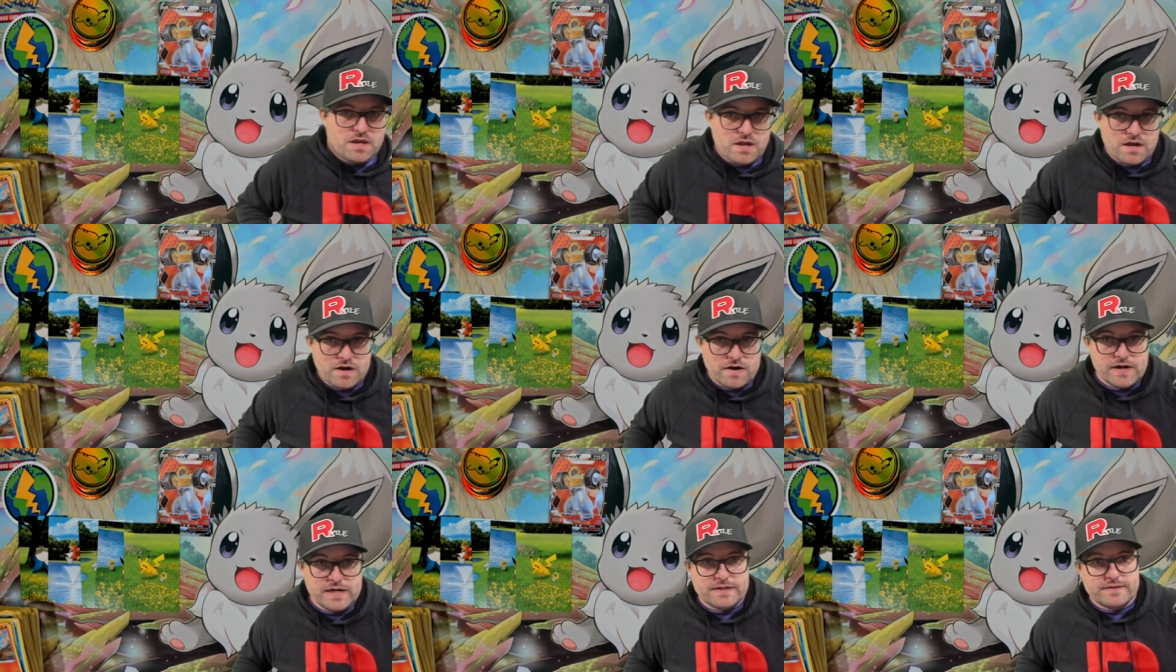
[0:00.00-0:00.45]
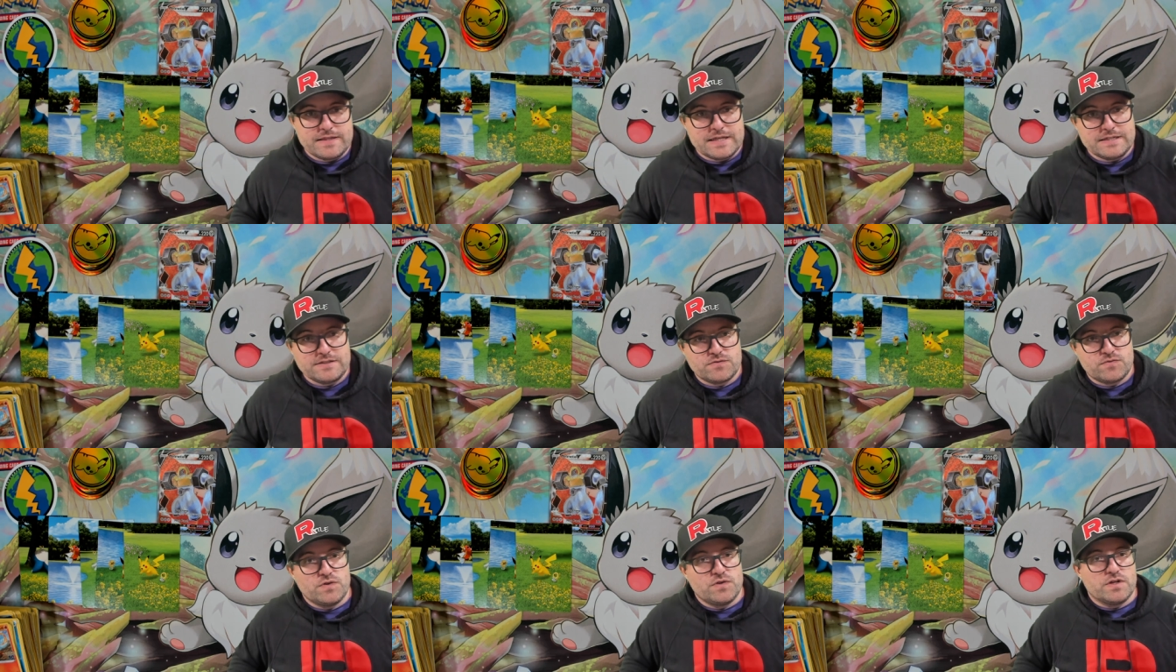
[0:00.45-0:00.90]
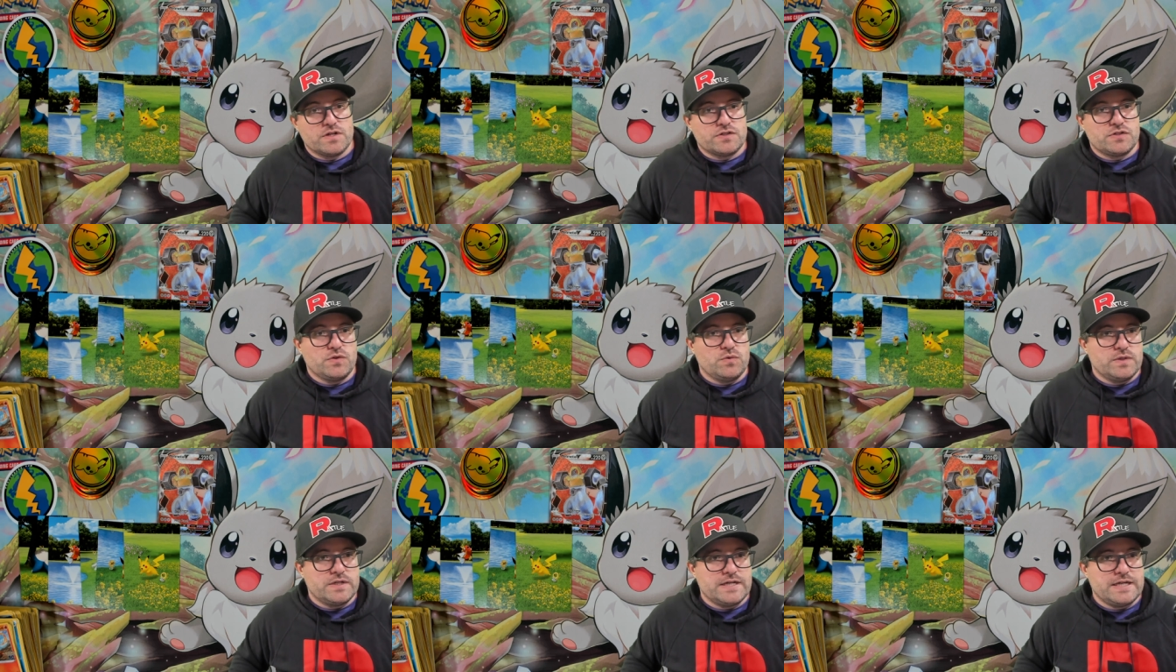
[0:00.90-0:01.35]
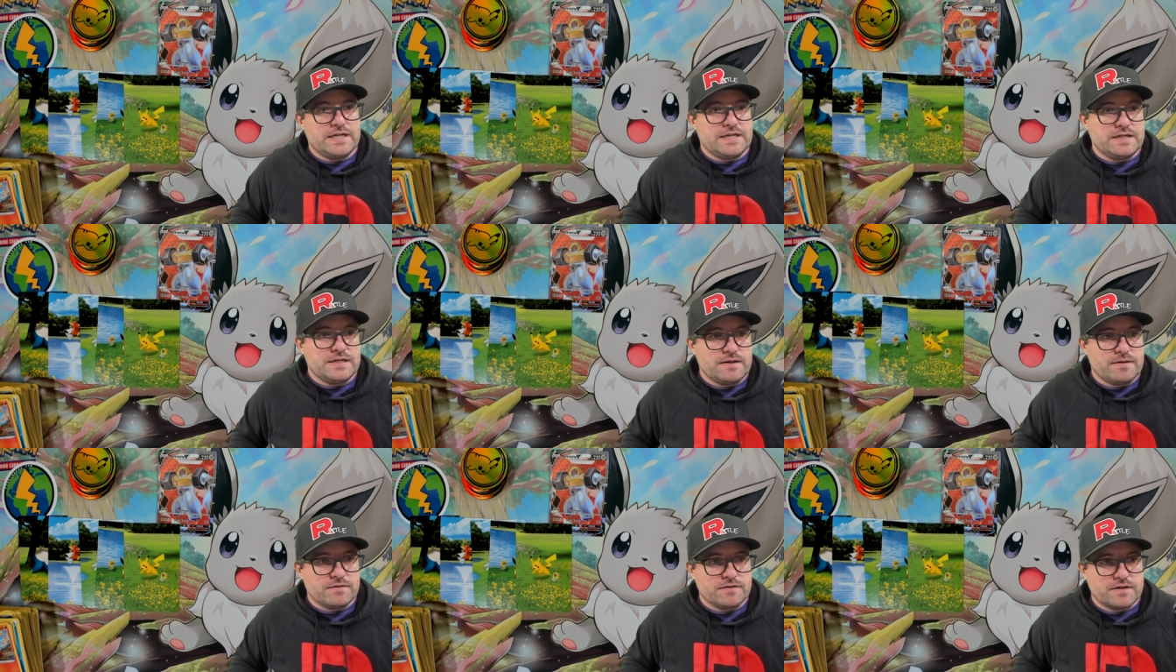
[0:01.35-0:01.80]
All right, thanks for tuning
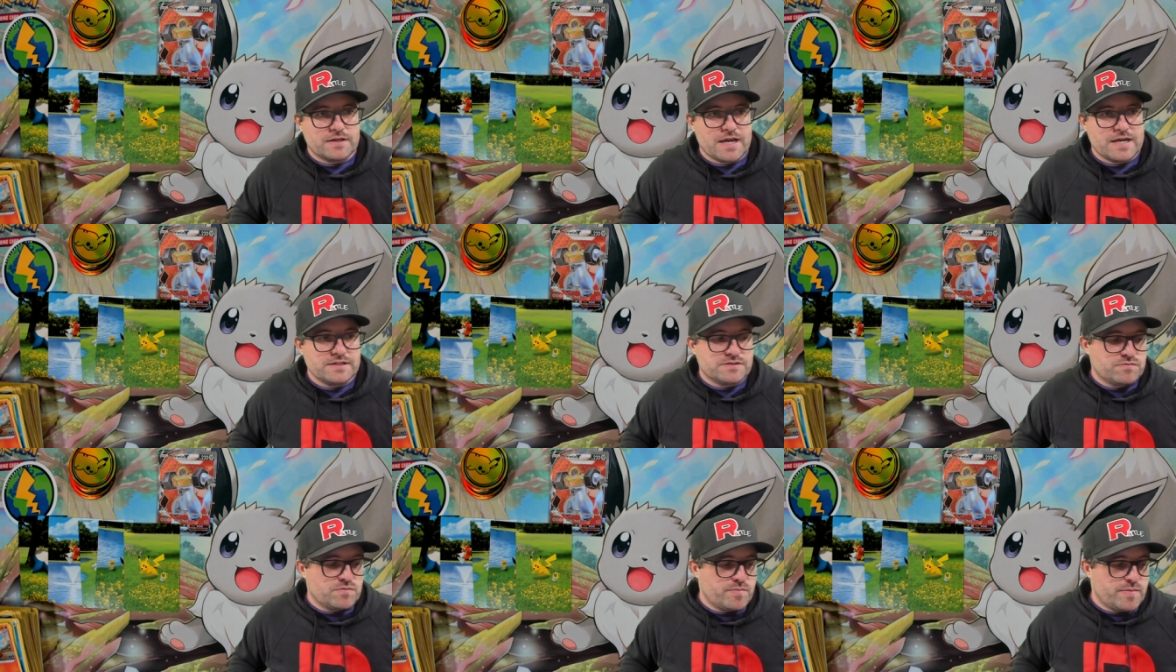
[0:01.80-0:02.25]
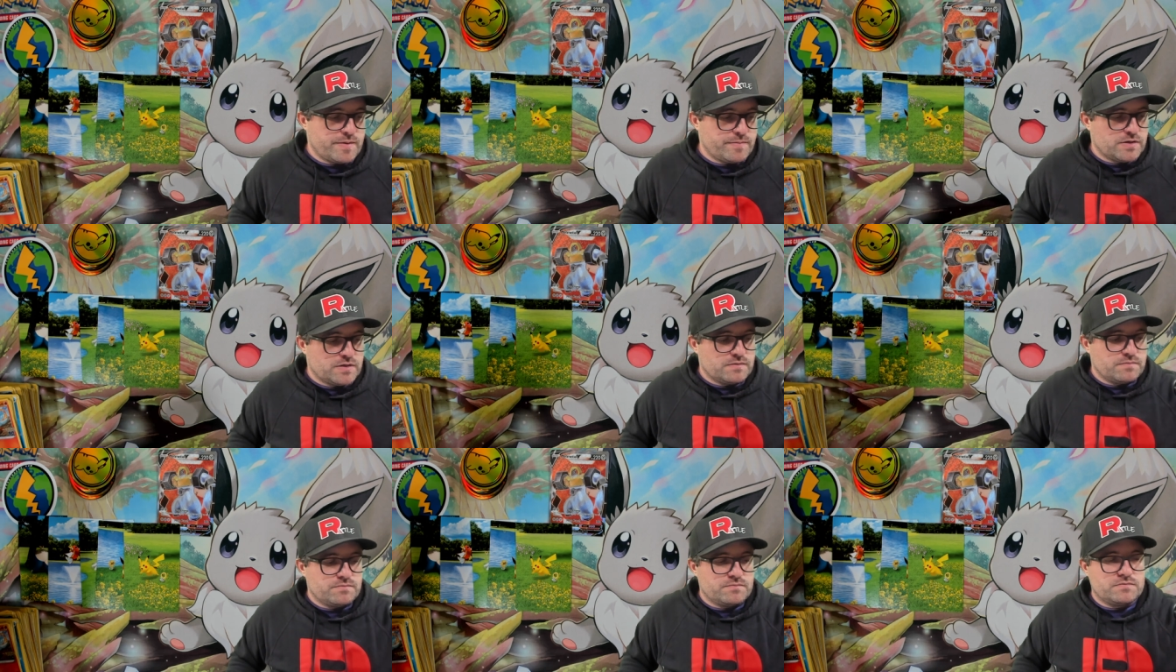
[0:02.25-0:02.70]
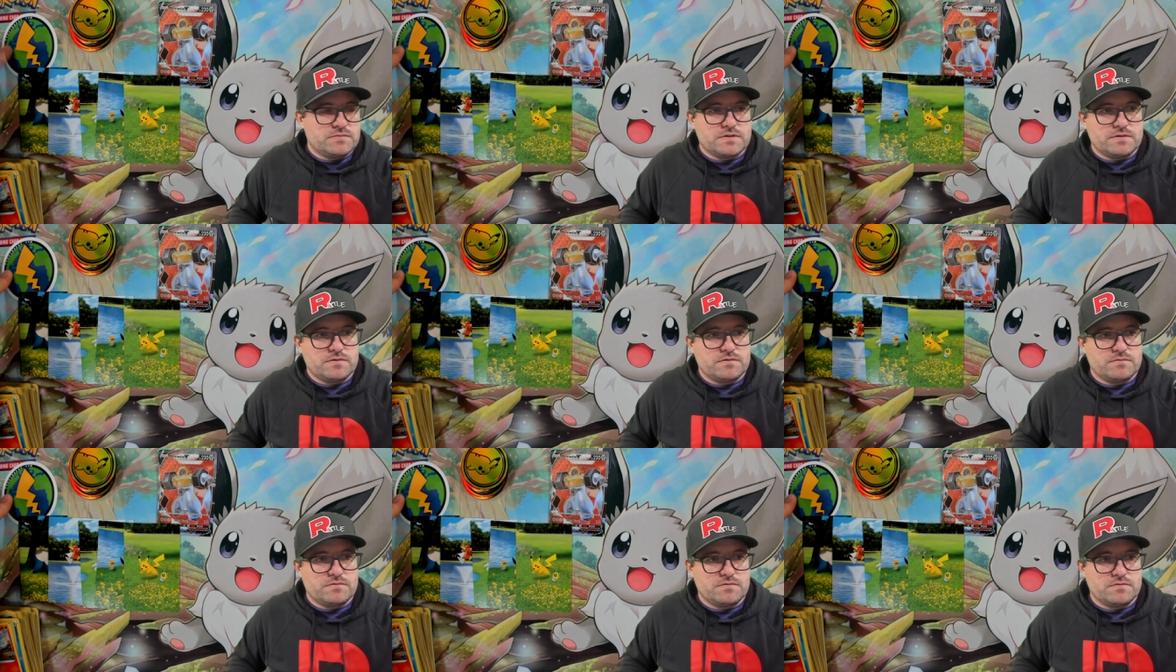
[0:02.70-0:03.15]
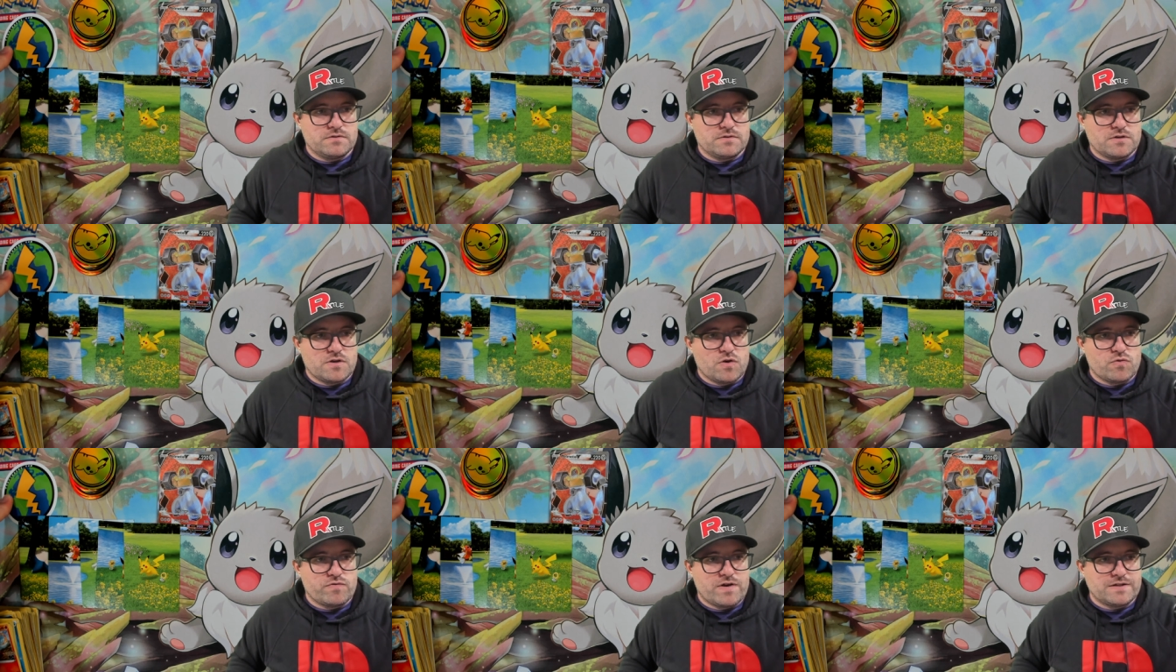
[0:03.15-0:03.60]
in. Guys, remember,
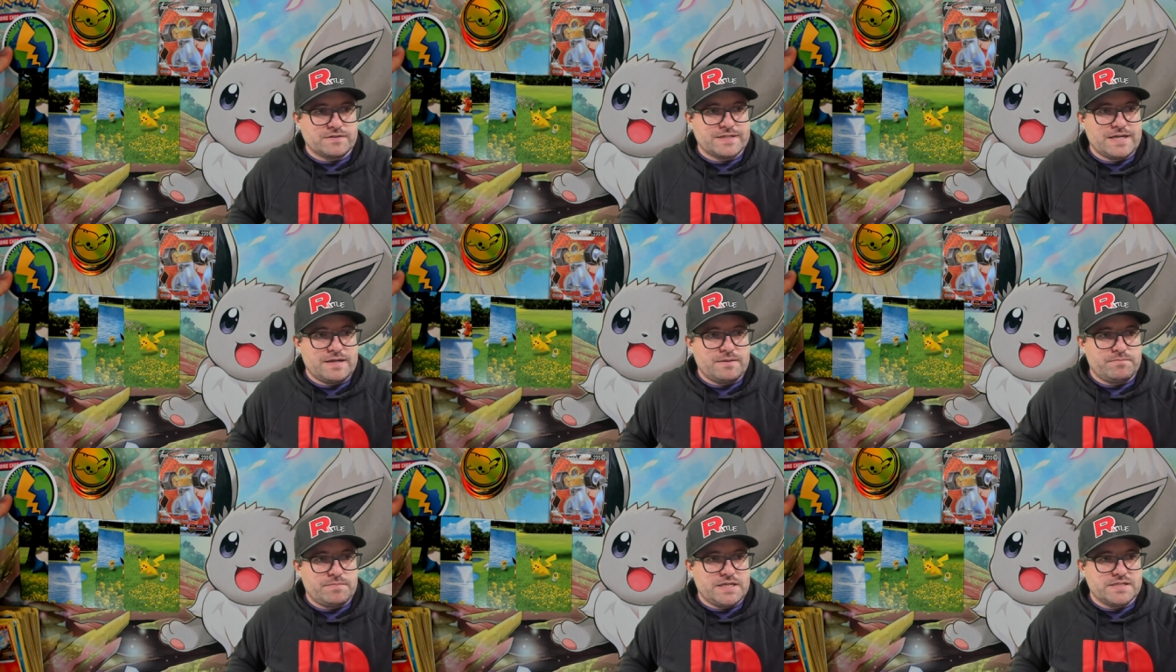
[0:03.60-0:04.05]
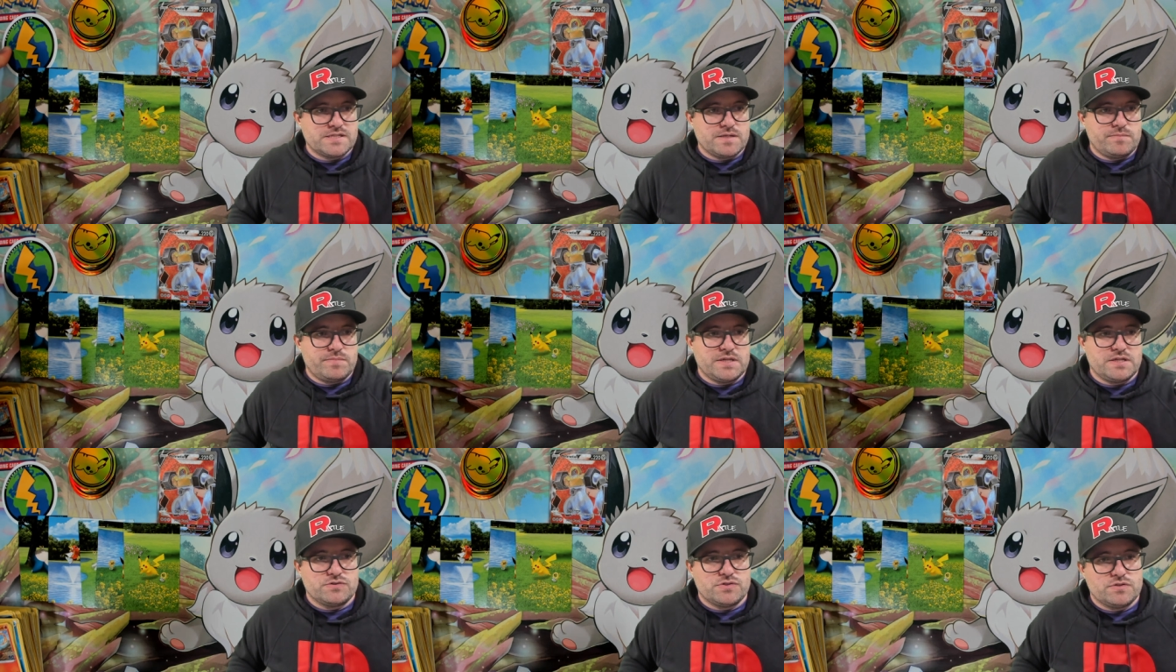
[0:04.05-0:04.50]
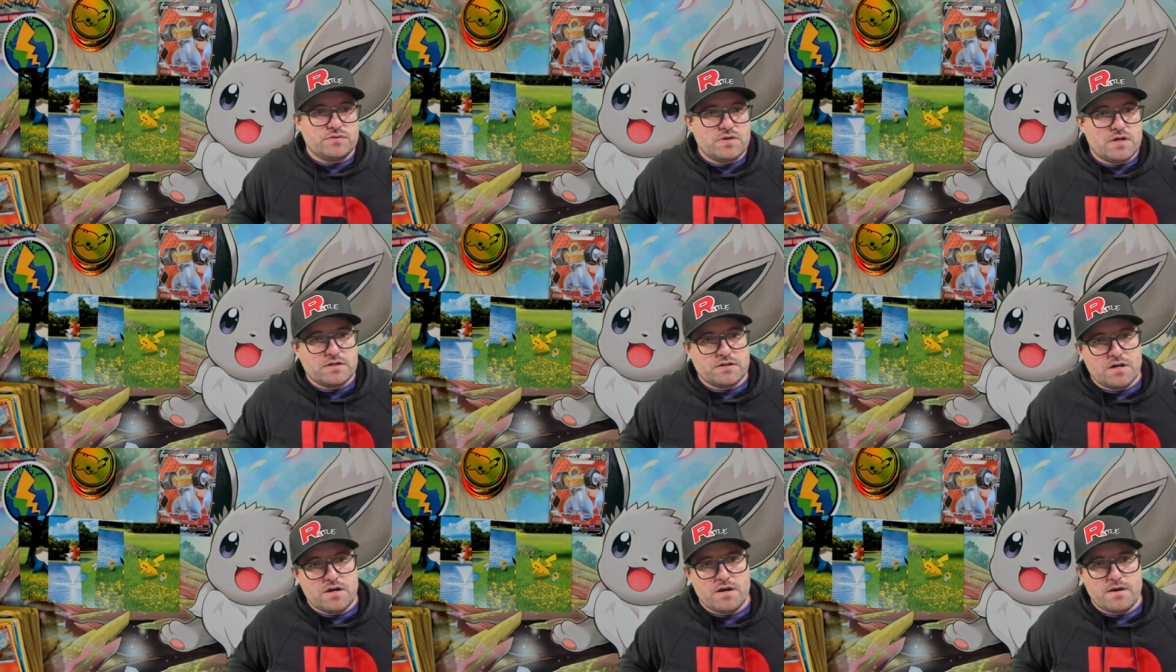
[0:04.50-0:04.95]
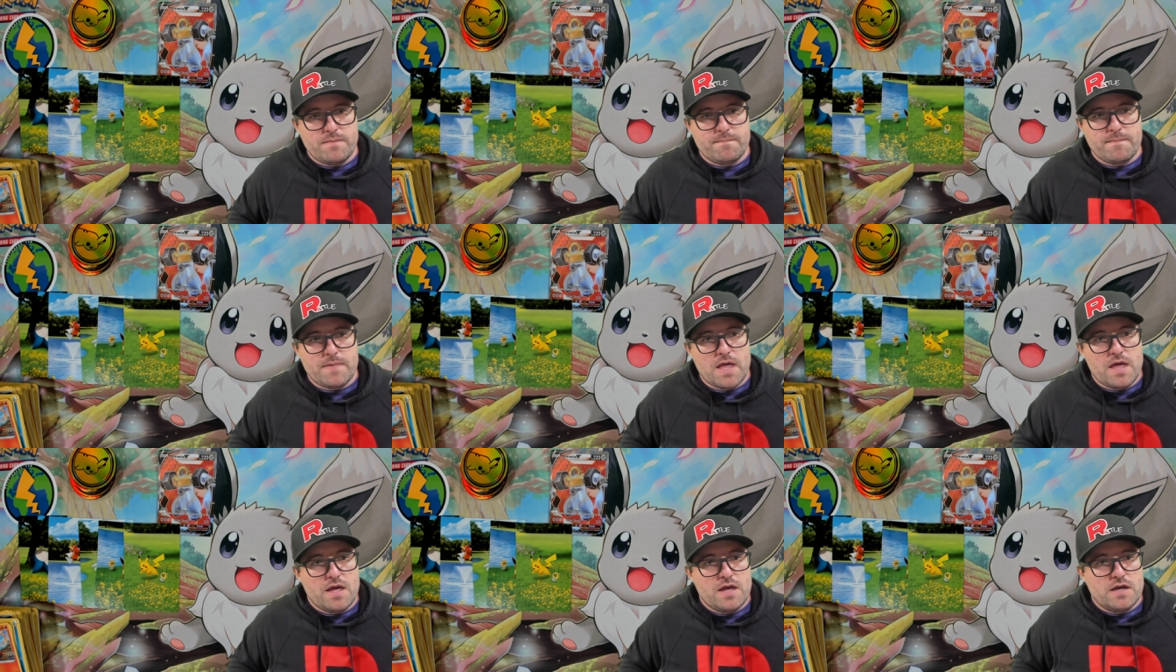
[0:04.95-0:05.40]
code Rattle ten, P S A Pikachu dot com.